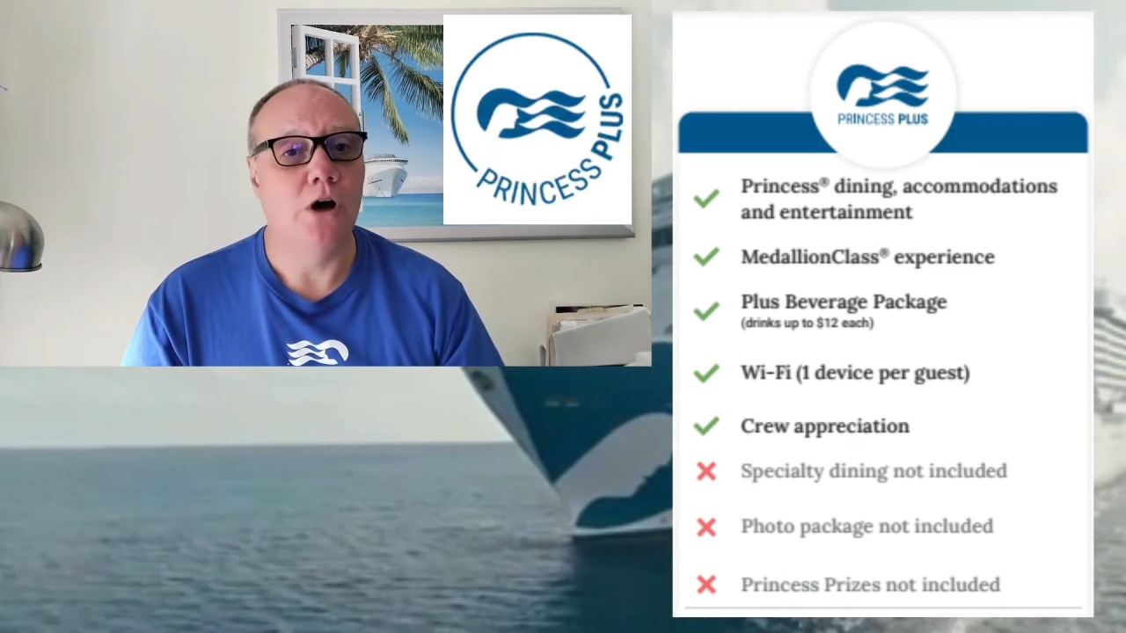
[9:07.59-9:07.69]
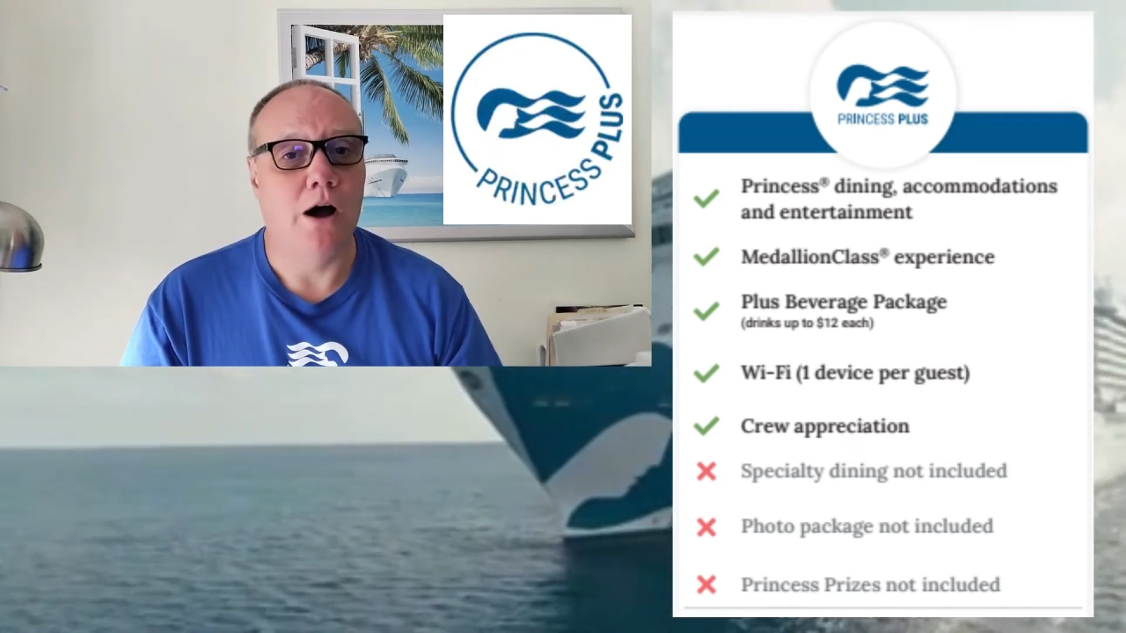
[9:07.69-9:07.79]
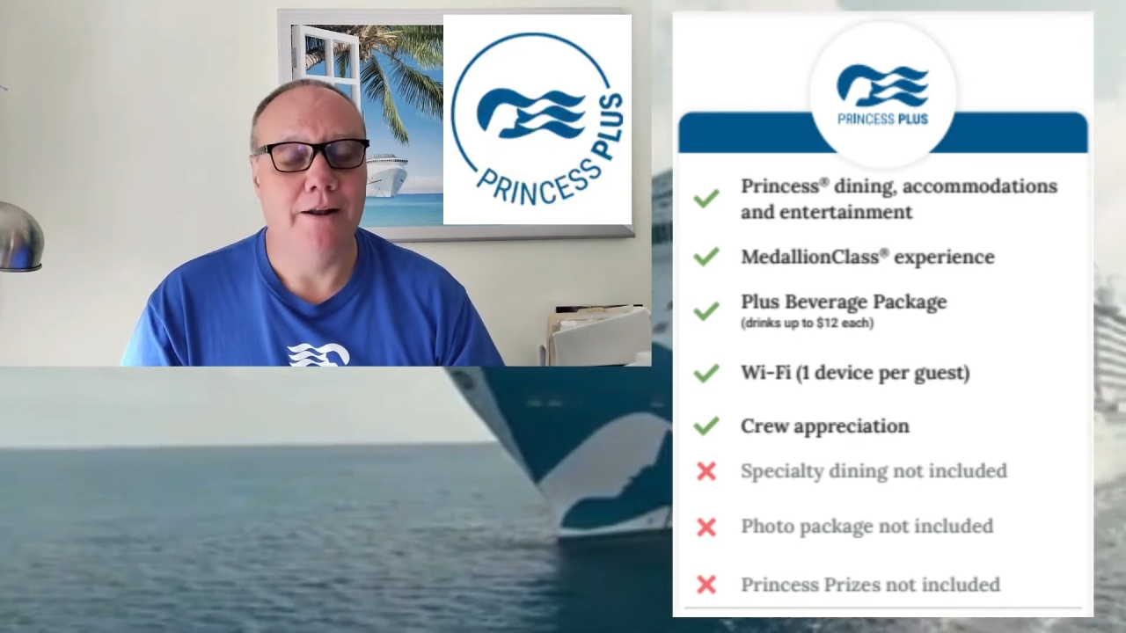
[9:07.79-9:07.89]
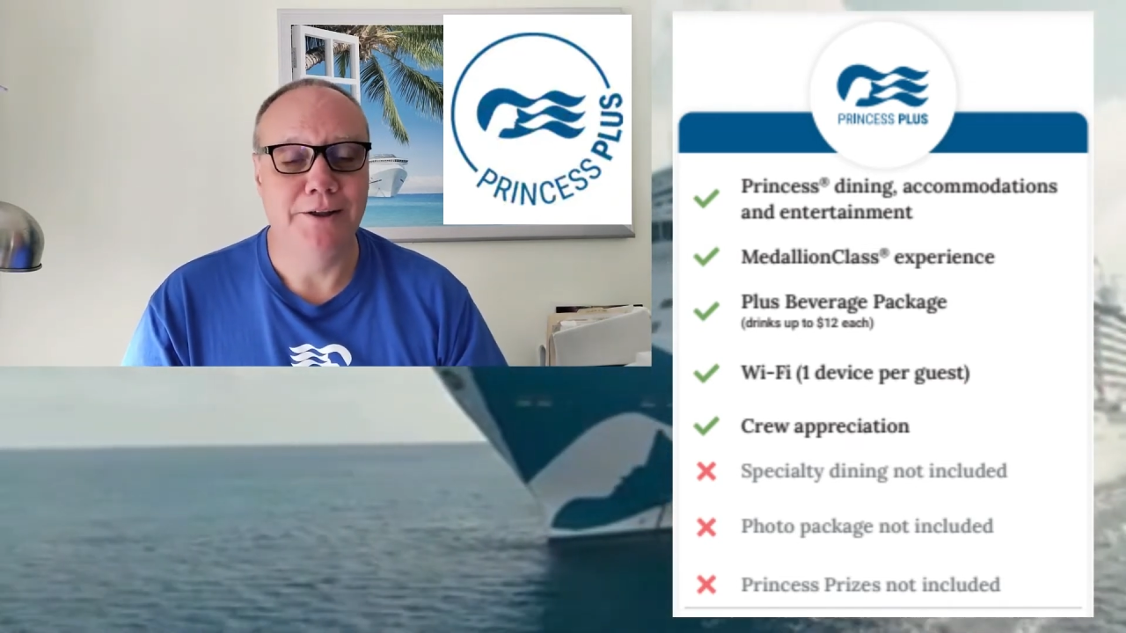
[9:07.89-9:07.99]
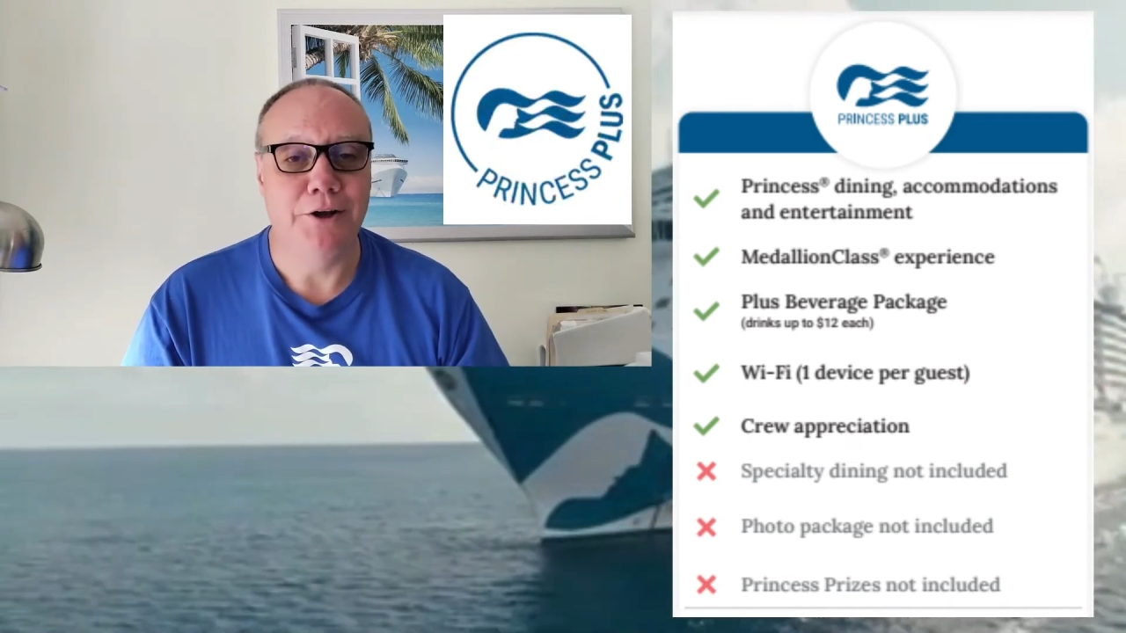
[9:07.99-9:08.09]

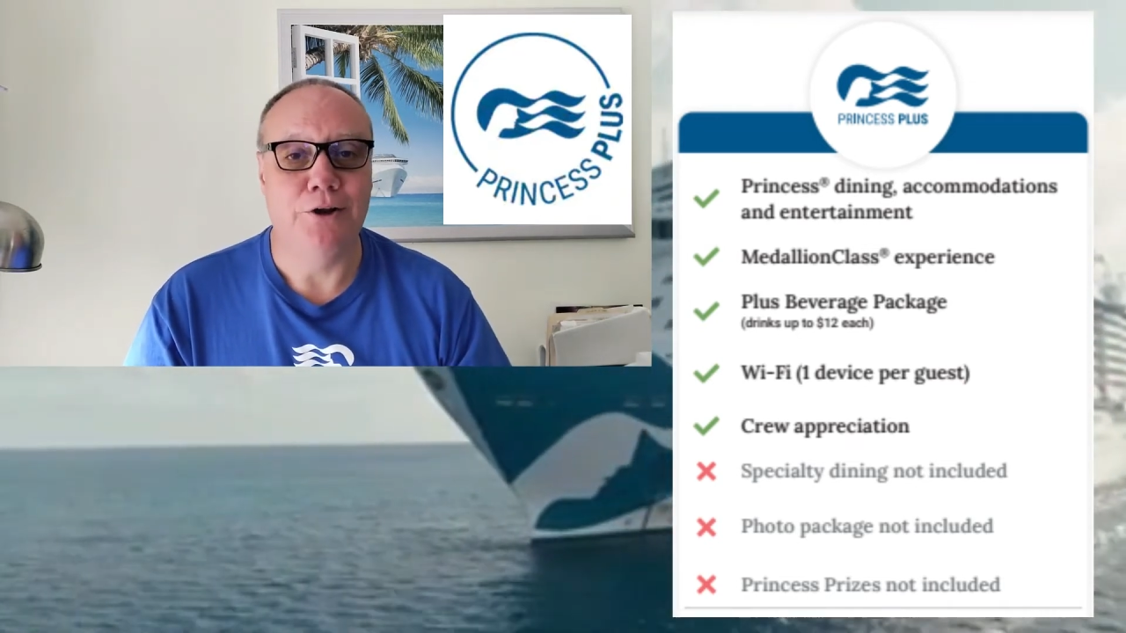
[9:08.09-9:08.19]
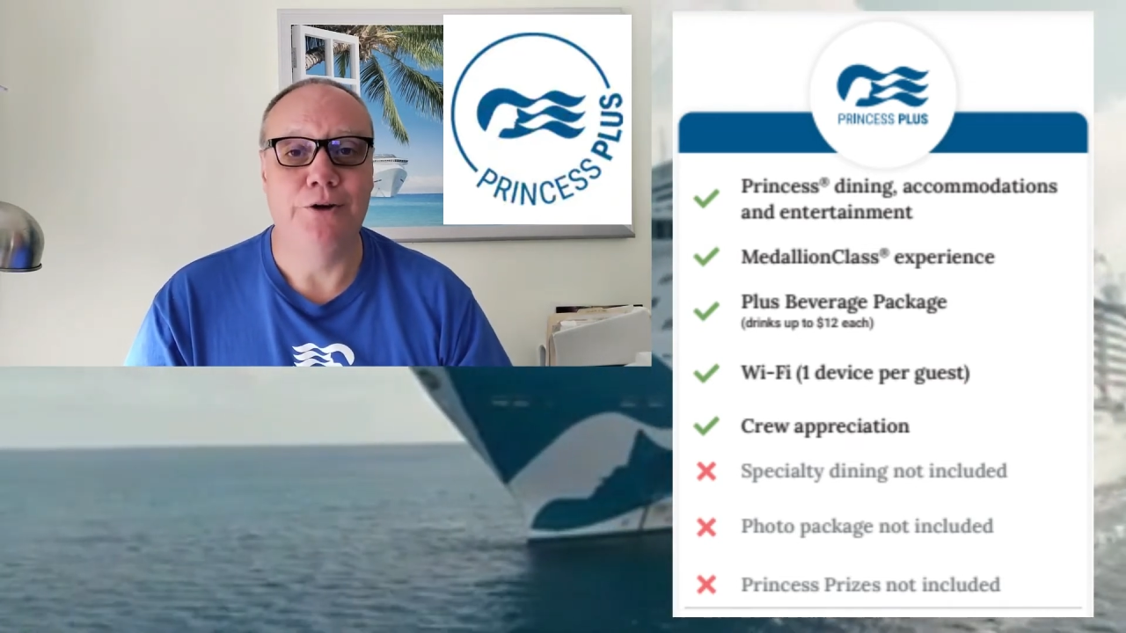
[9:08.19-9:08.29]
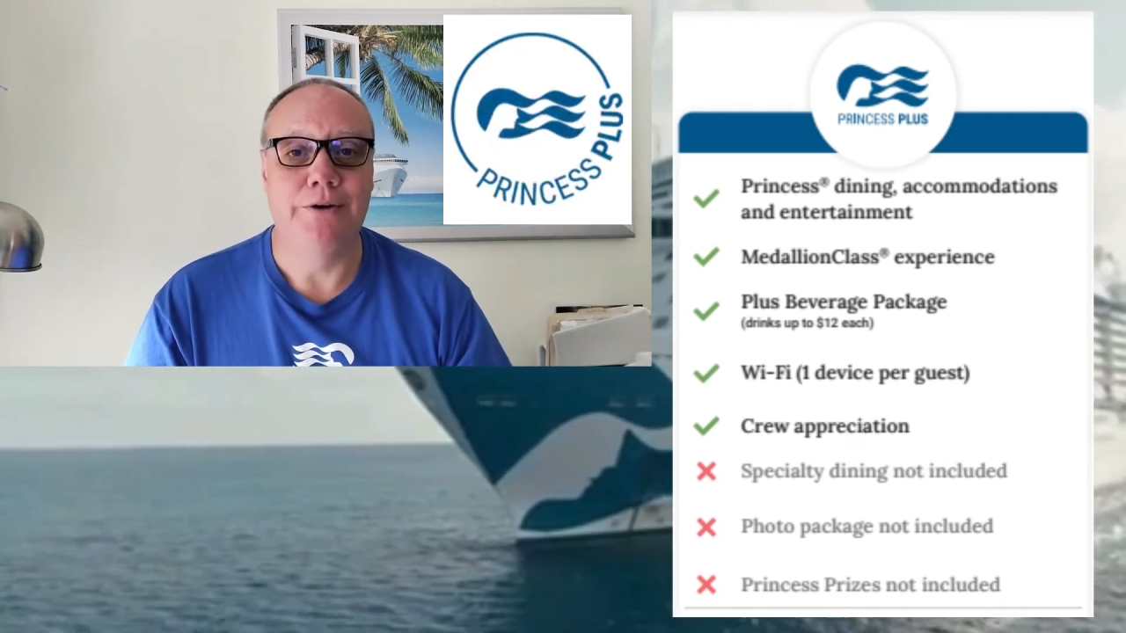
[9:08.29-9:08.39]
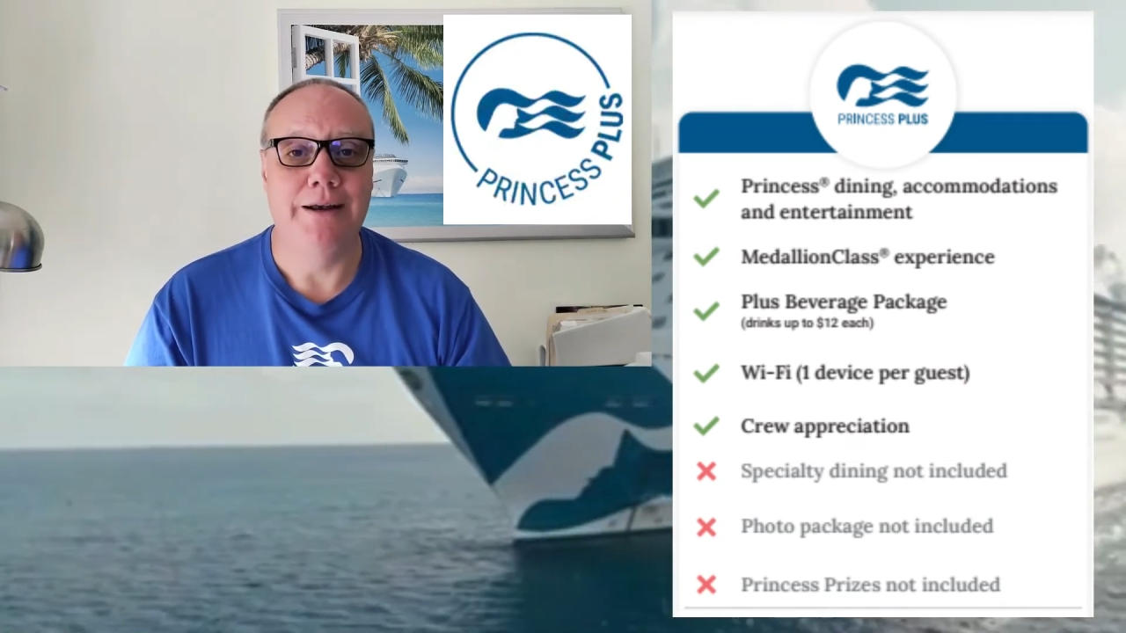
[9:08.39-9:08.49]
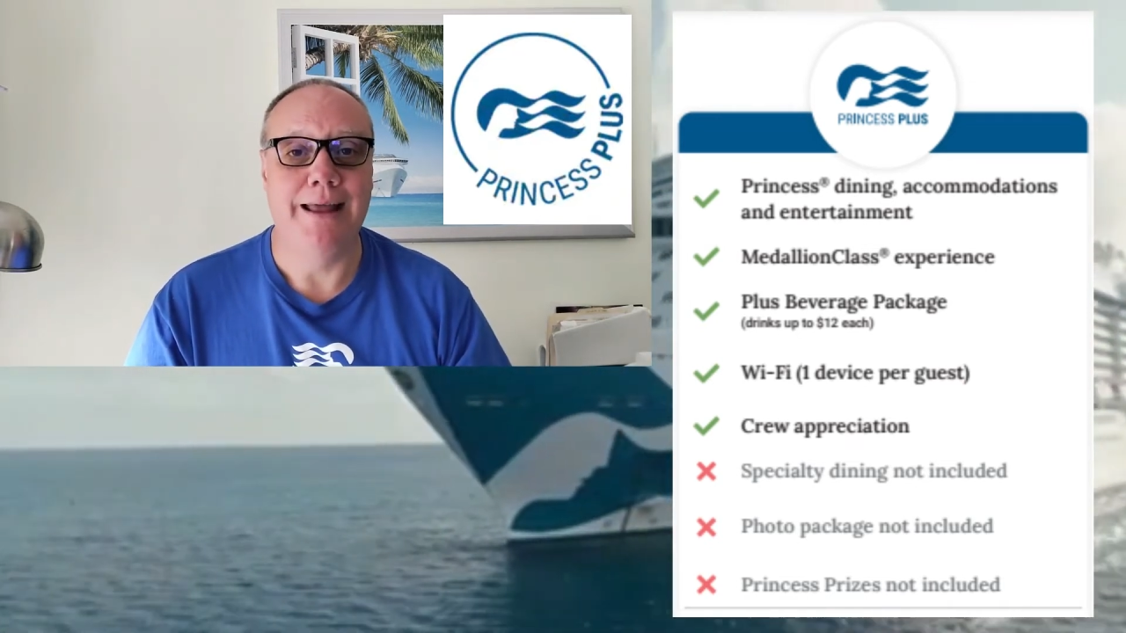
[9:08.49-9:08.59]
all
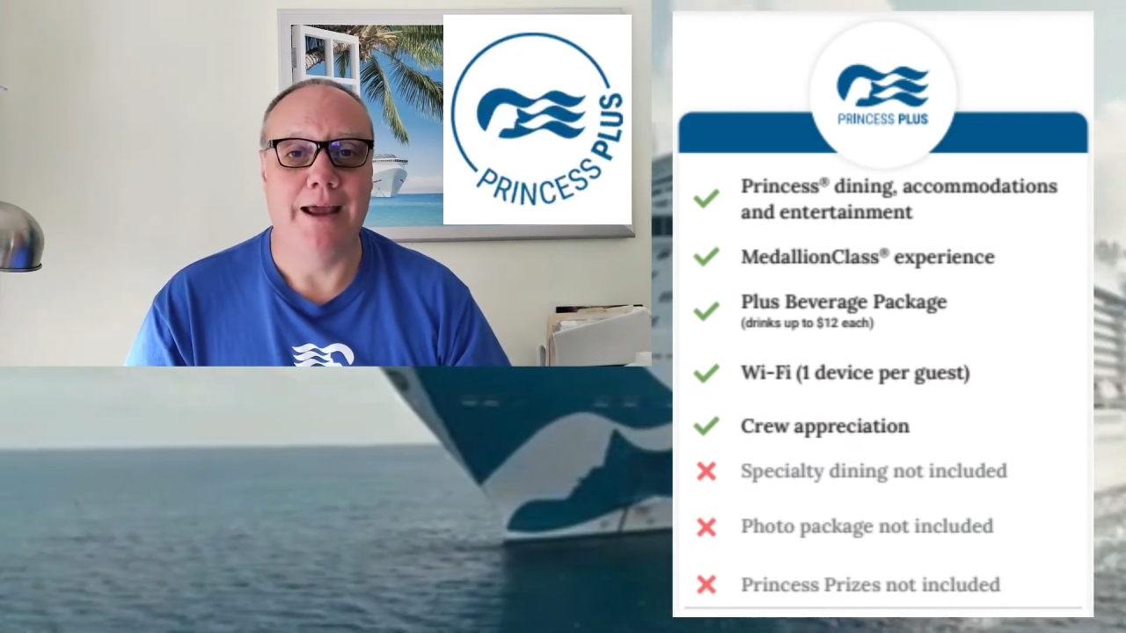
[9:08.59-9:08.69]
included